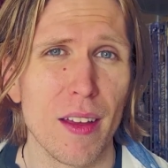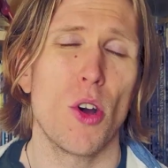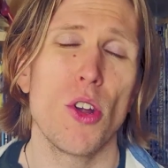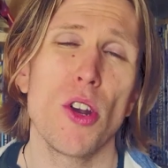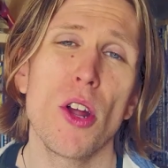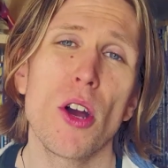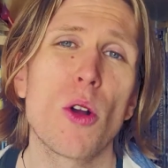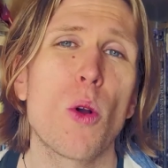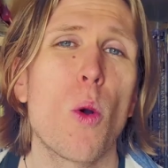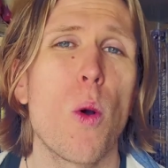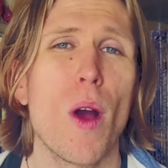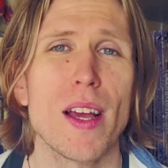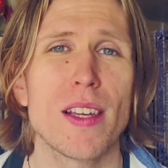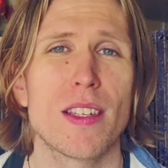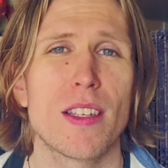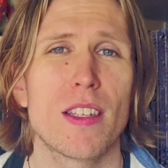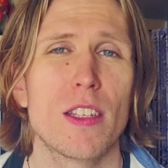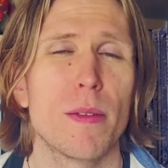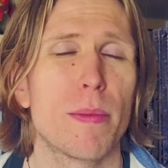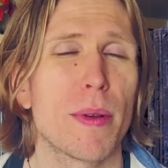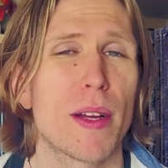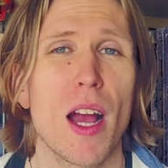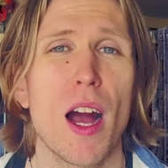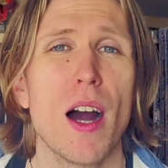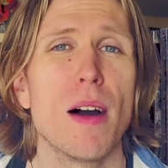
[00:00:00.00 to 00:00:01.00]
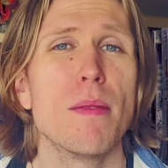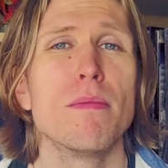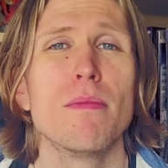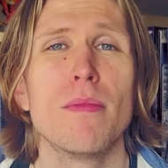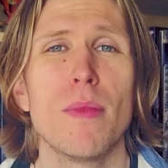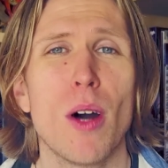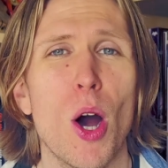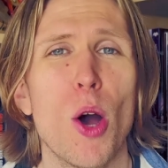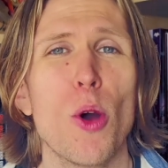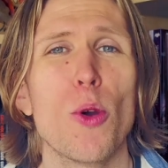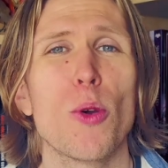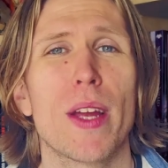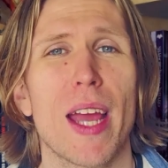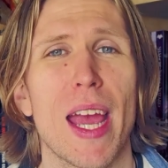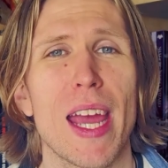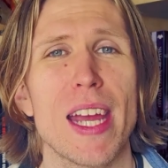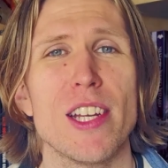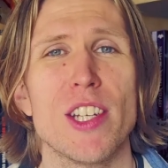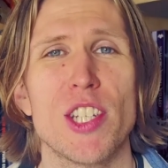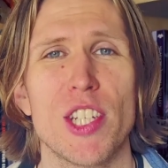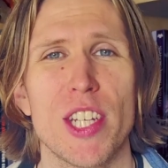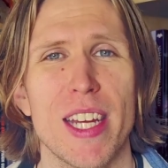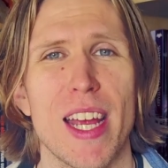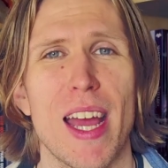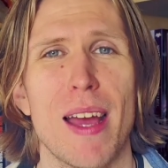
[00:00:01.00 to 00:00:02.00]
On our quest to become
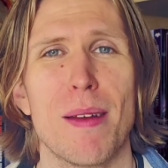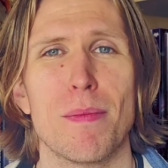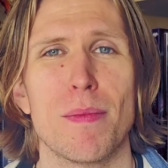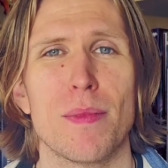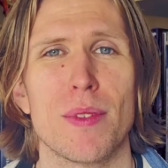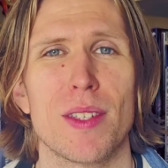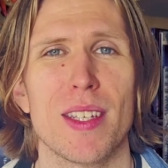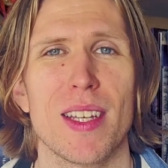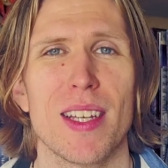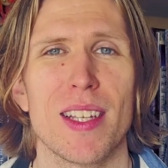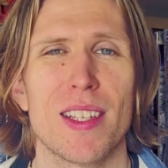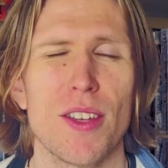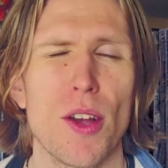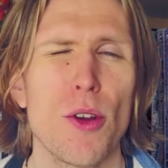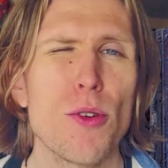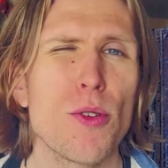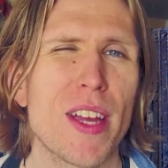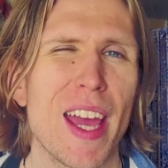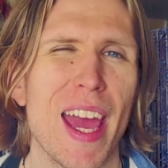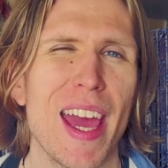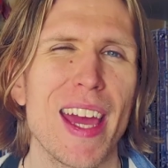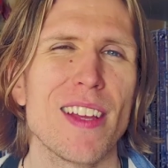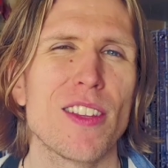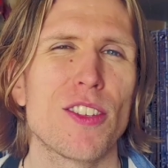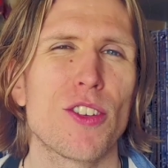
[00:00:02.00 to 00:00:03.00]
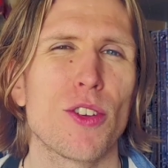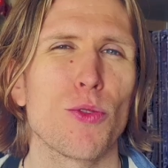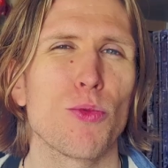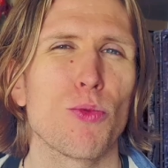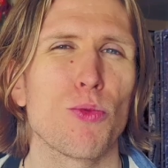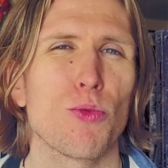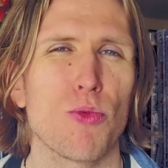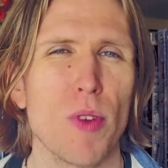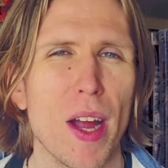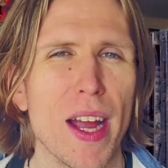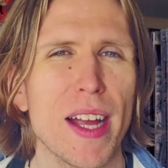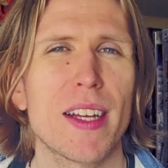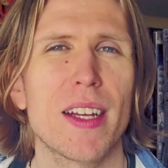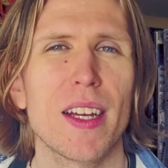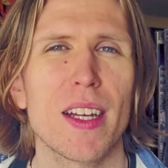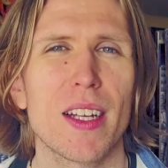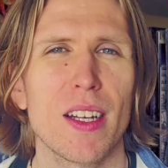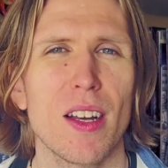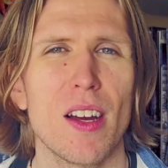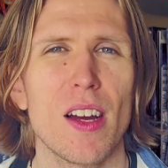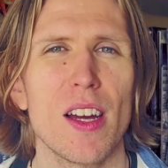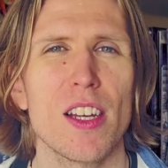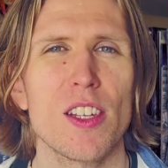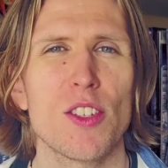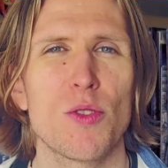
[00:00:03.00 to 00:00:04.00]
okay GMs, it's okay to
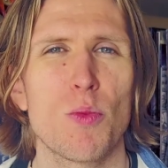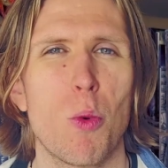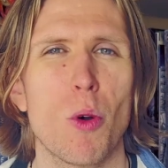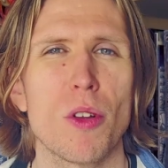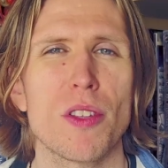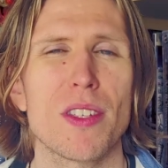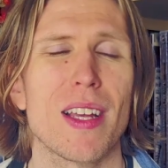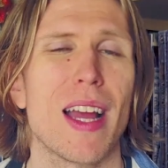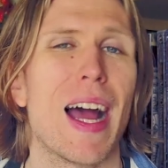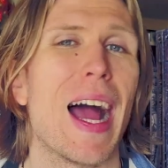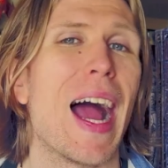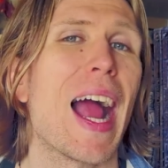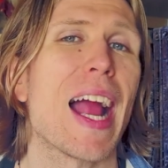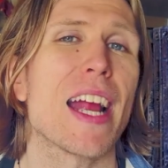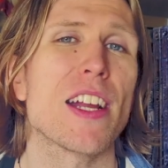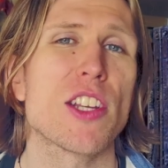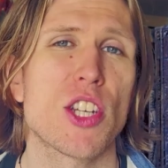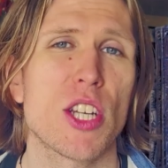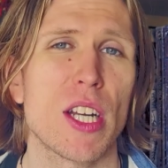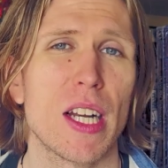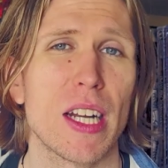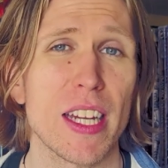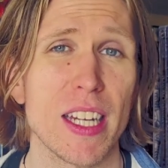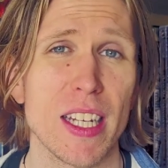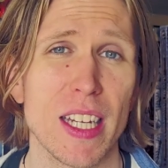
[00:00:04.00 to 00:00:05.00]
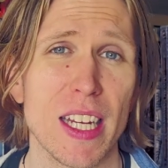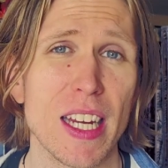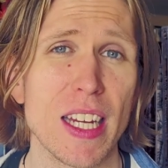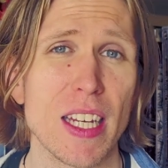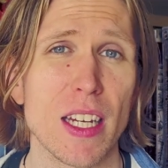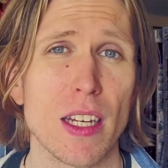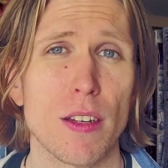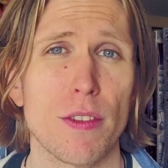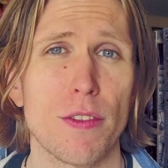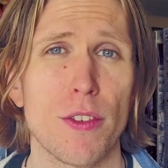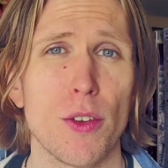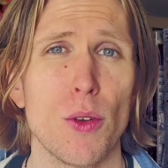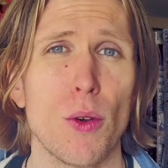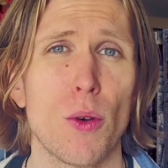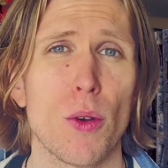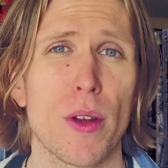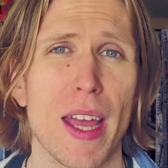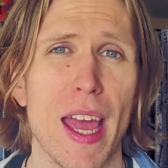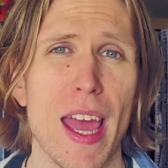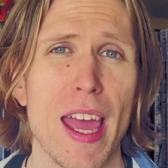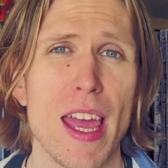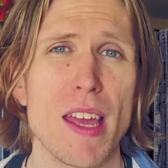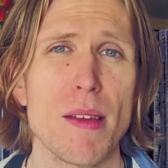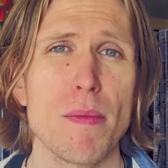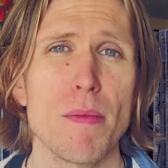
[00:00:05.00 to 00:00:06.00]
recognize what's actually needed for your
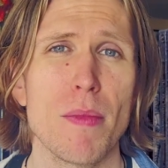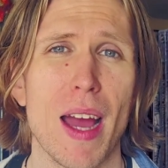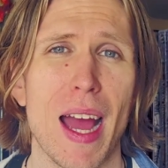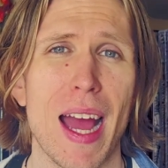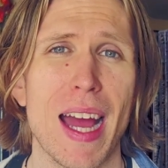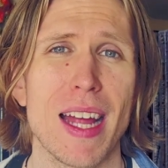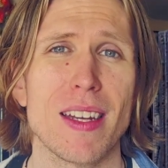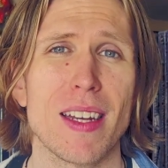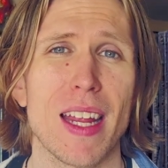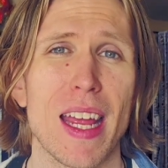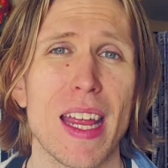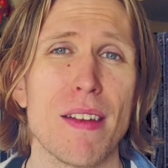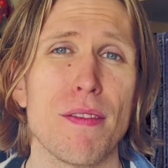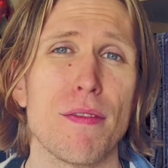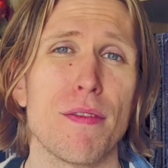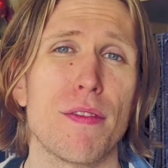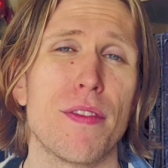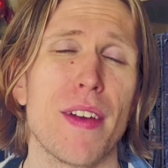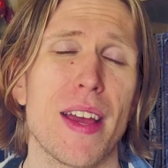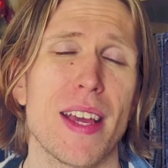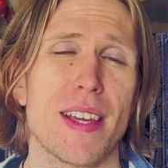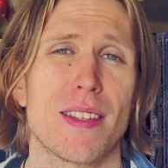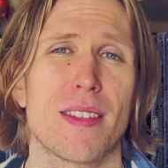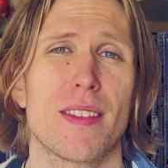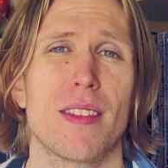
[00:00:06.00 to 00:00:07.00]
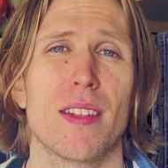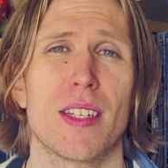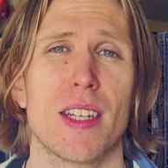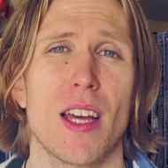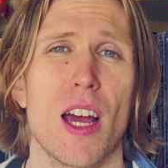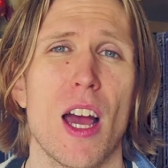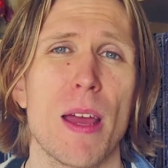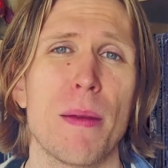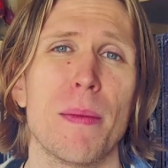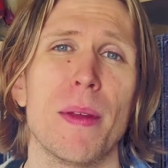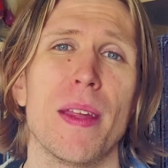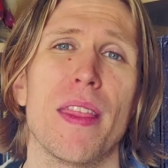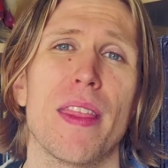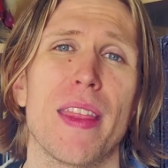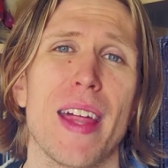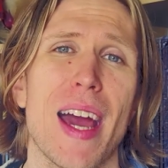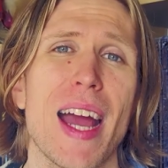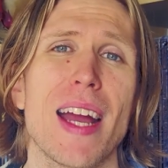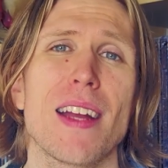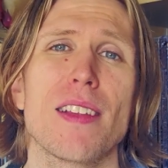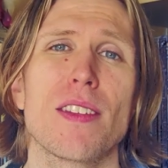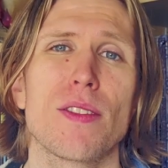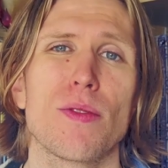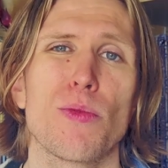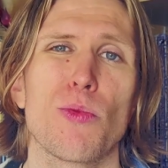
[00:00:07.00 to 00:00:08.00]
game and invest the time in
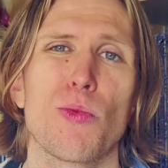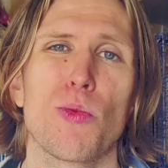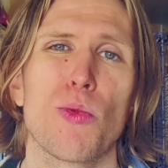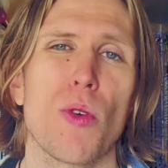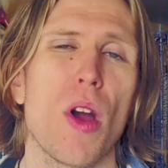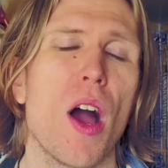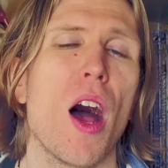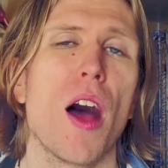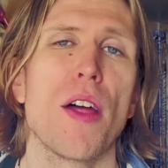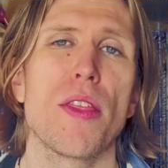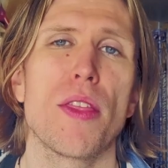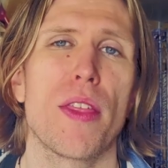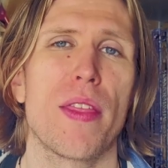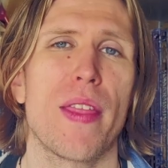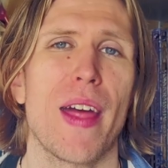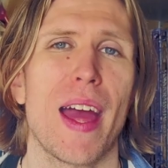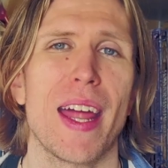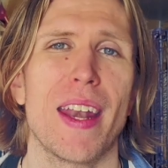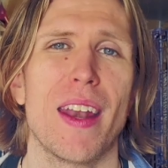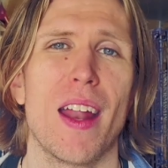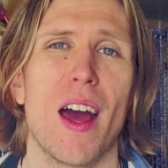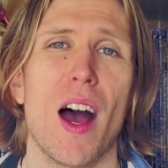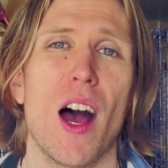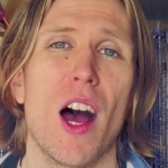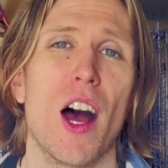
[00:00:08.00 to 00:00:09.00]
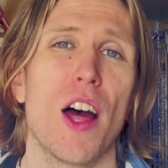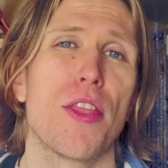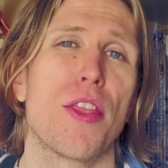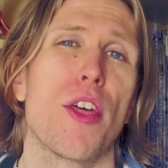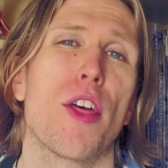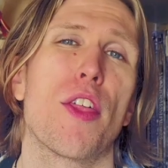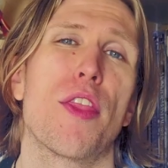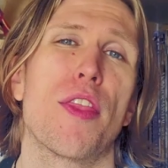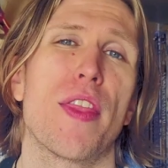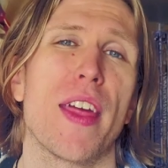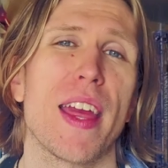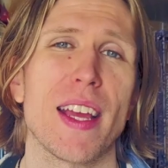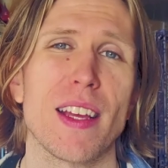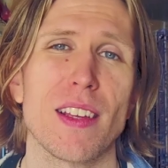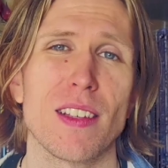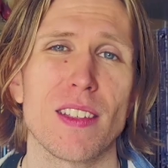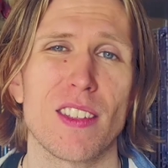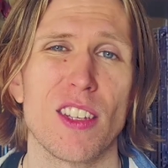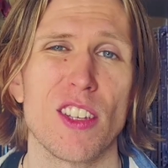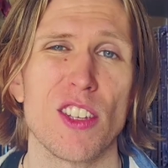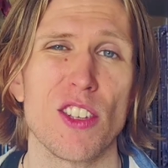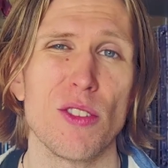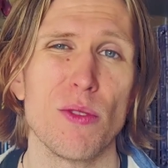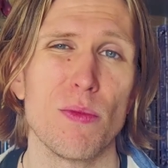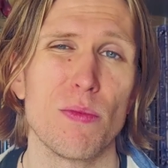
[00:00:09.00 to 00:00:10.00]
that rather than other
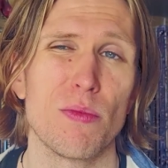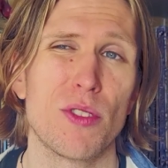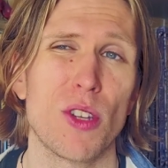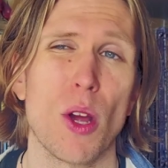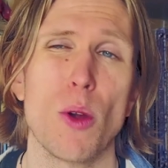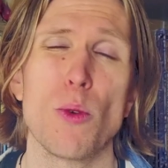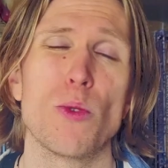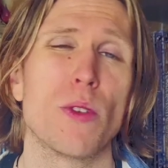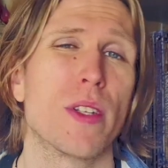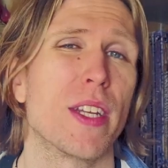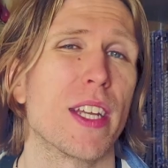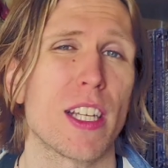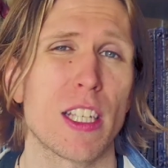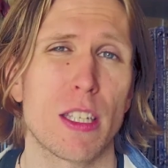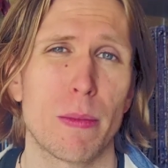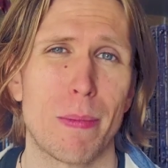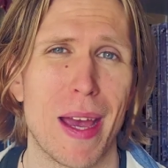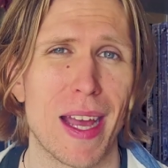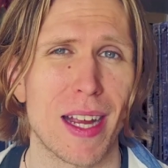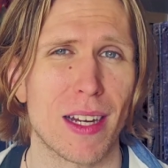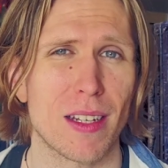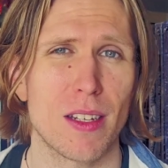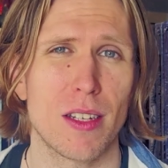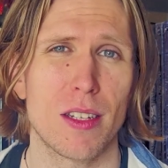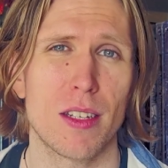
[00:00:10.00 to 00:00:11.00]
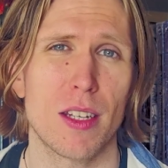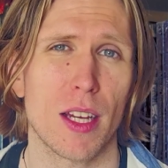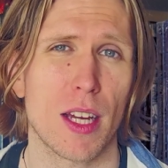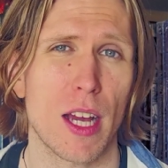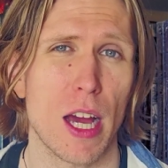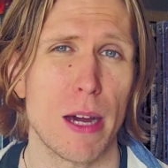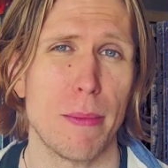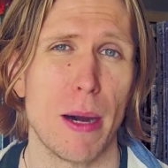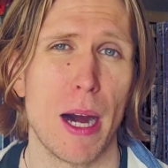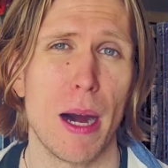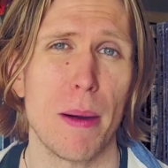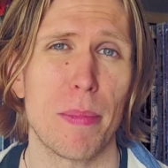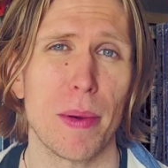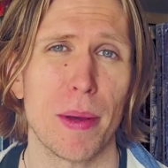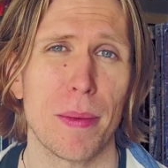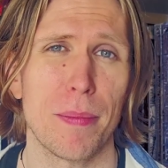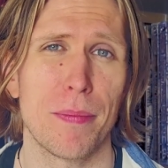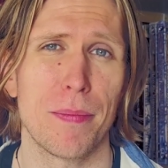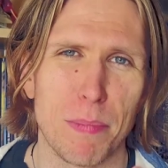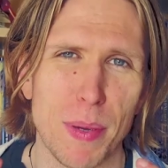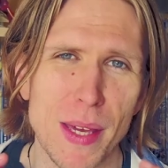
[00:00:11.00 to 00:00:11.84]
things that you don't expect to come up.